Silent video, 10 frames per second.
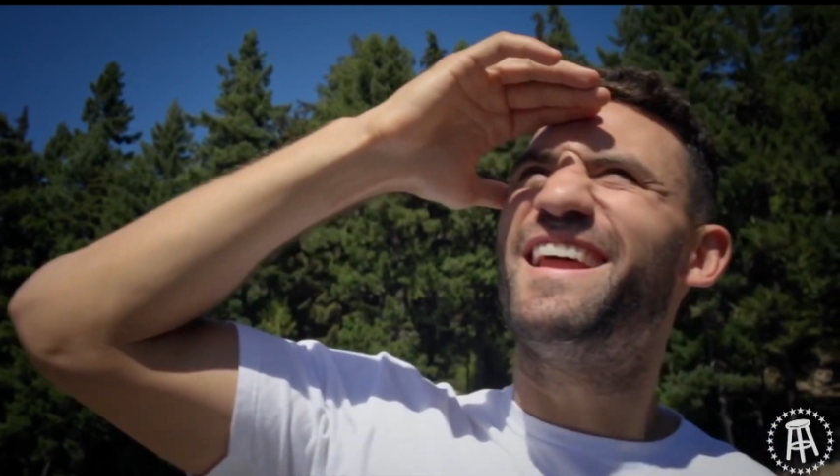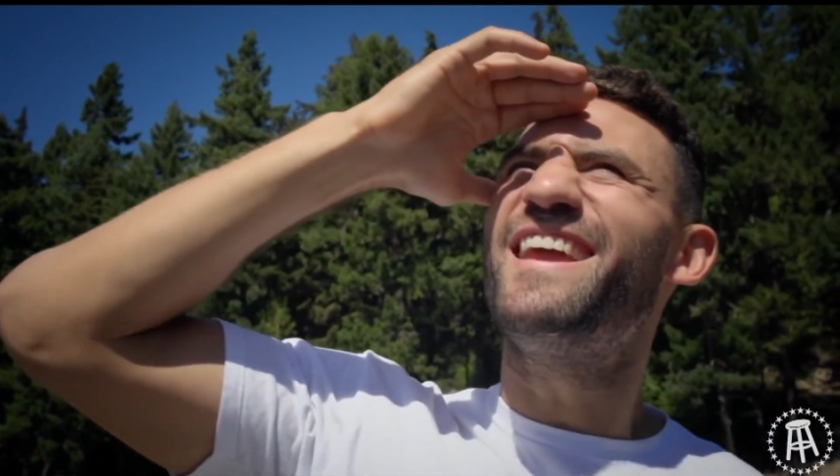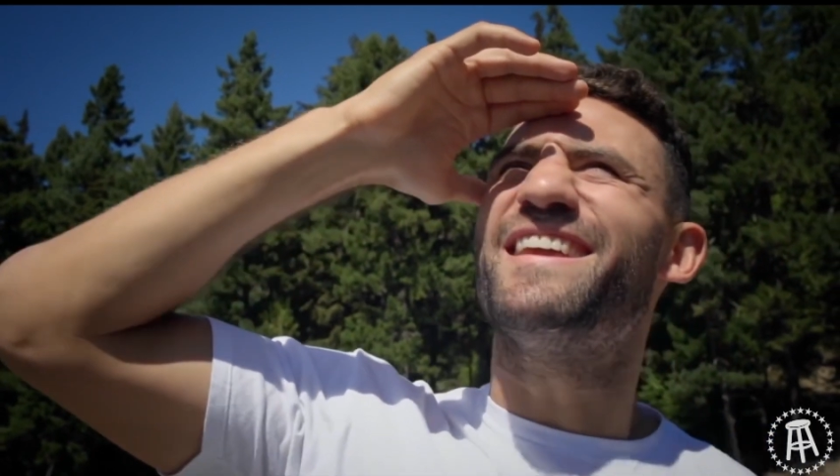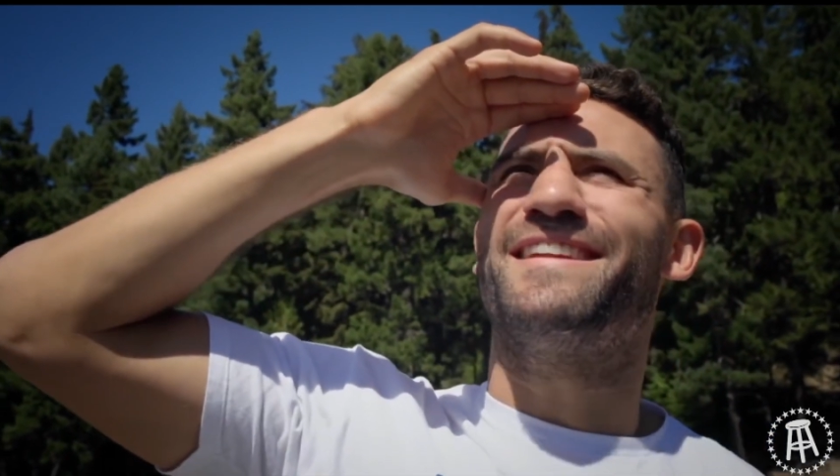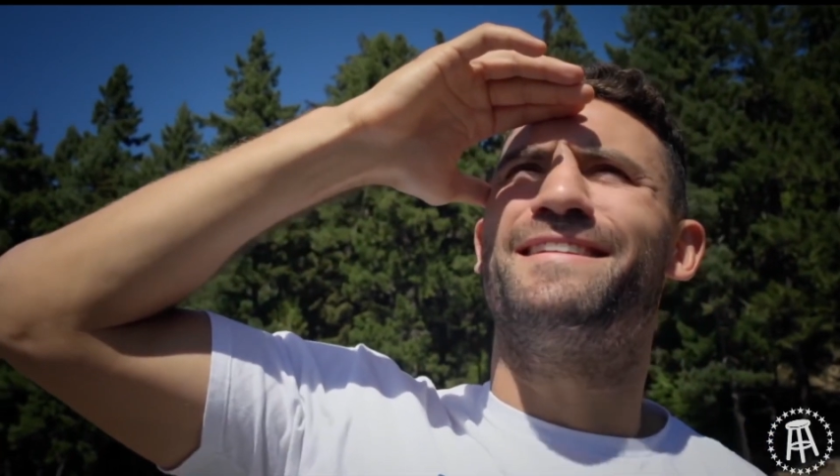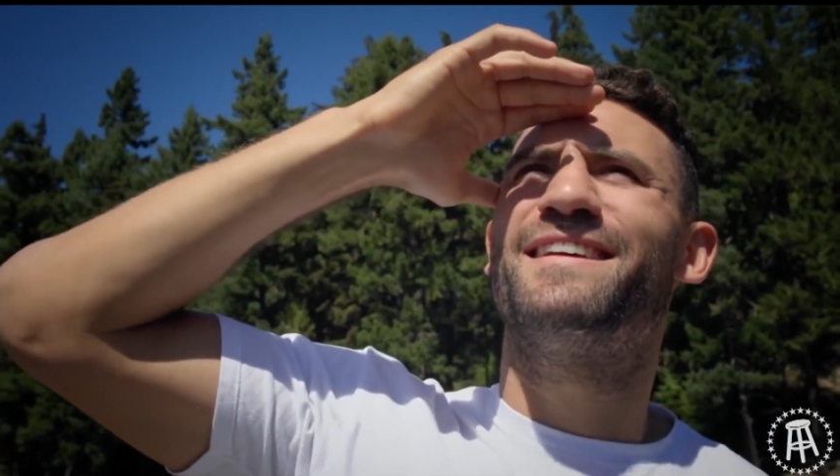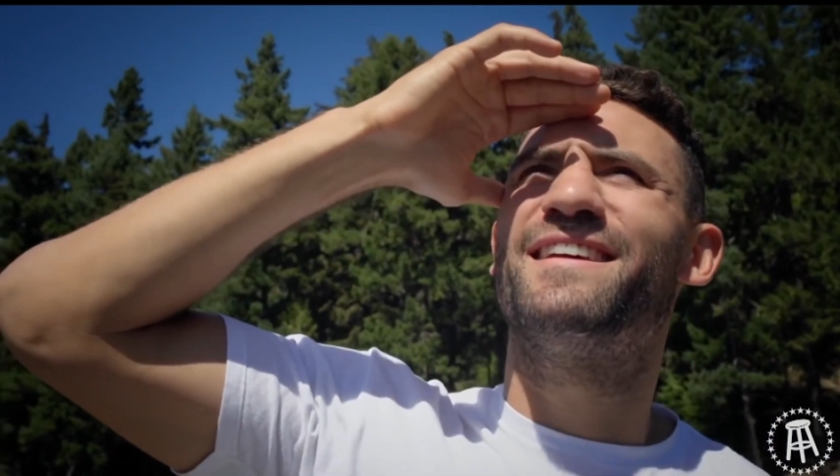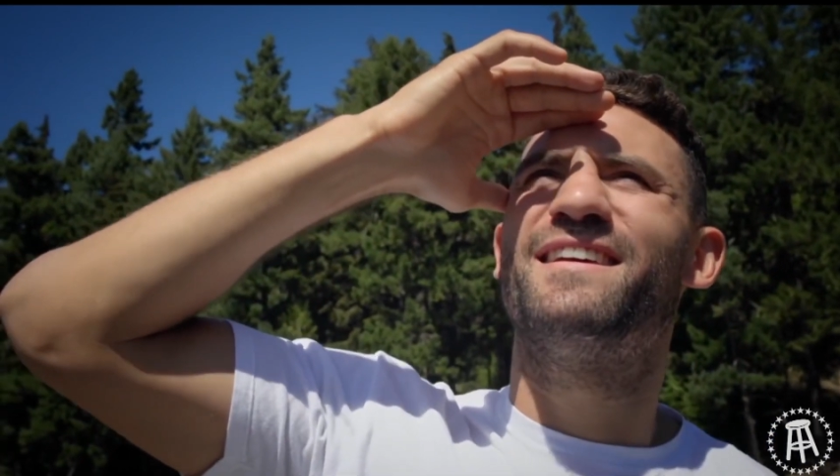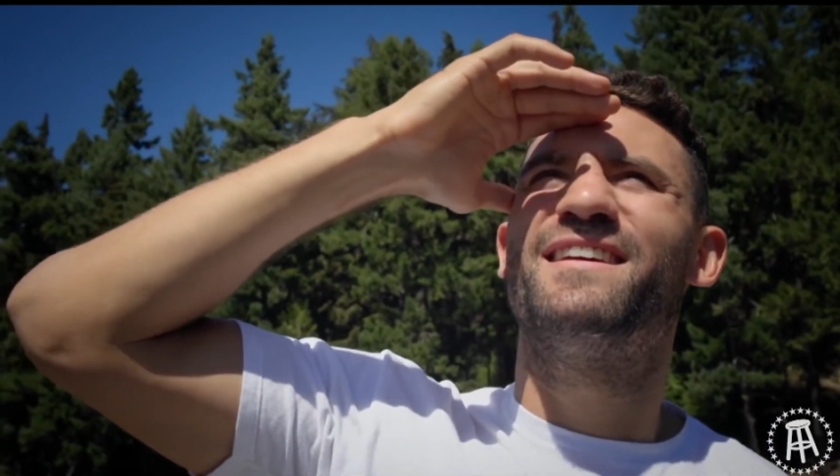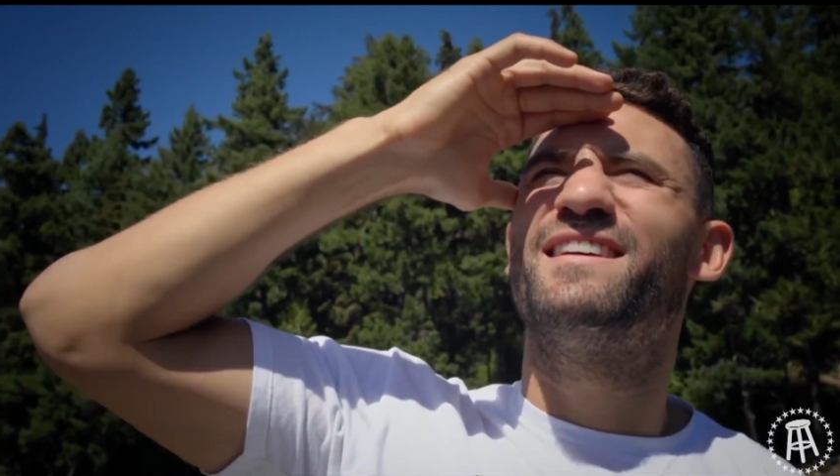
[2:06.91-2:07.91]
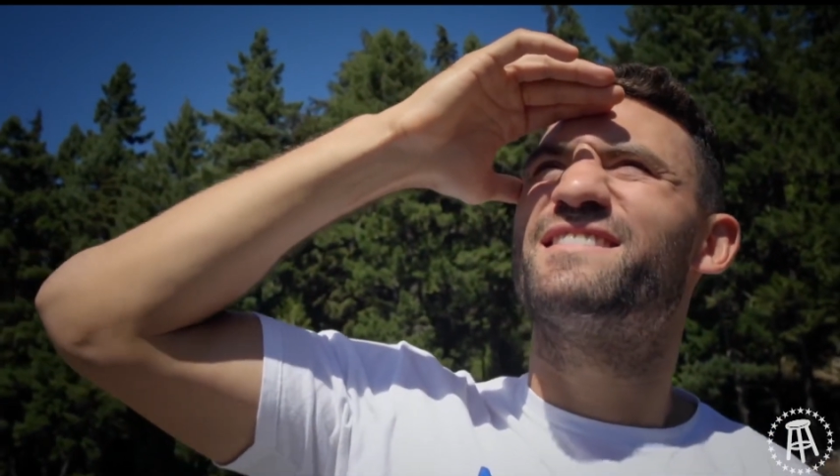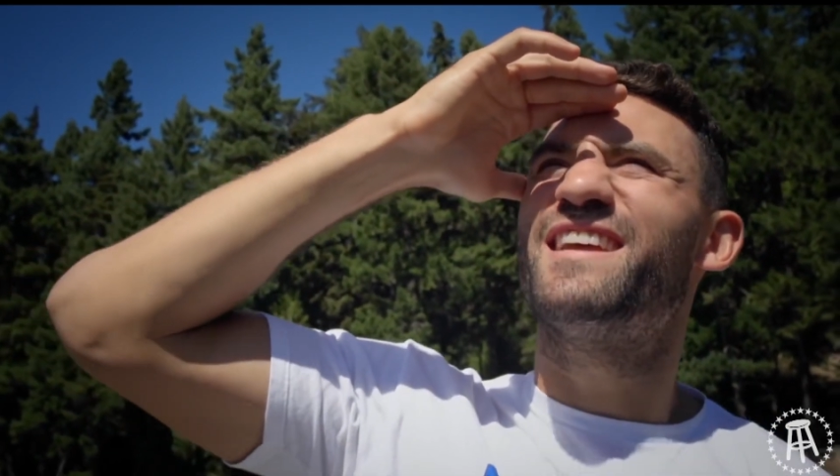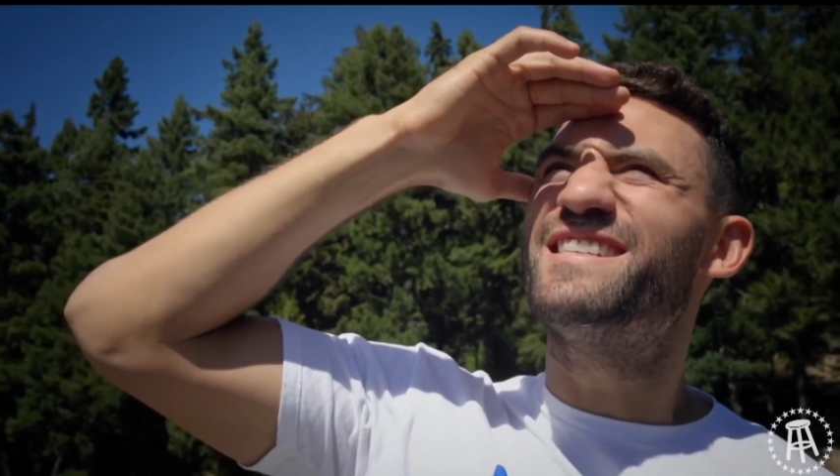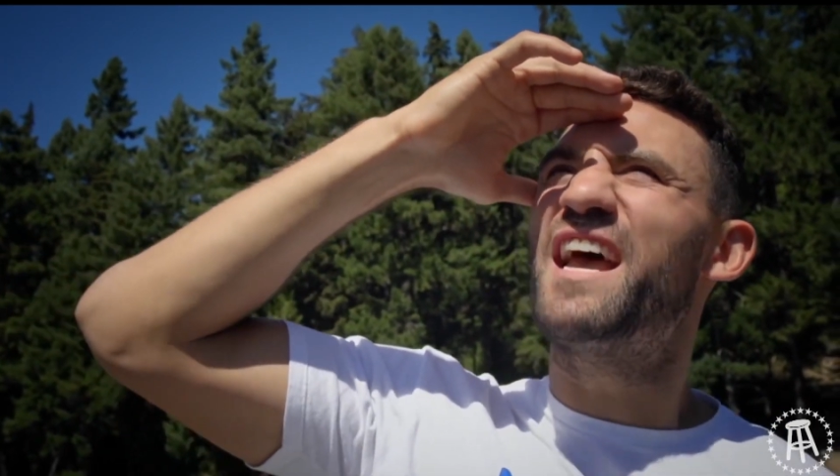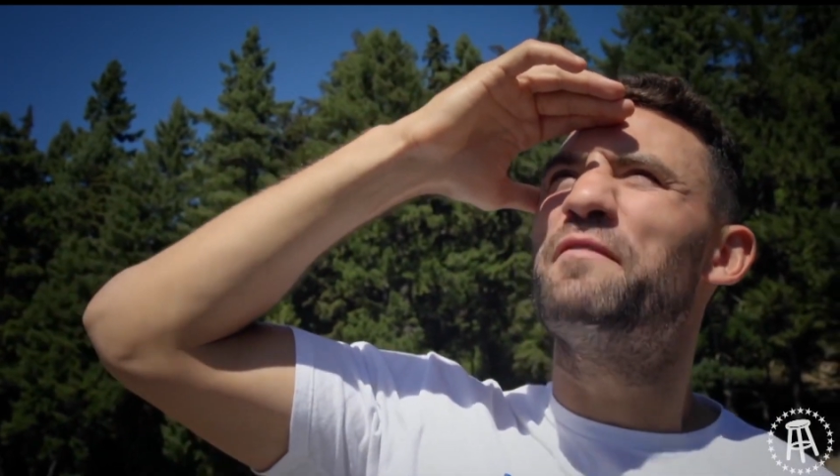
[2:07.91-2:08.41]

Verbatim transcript: comfortable in front of the camera.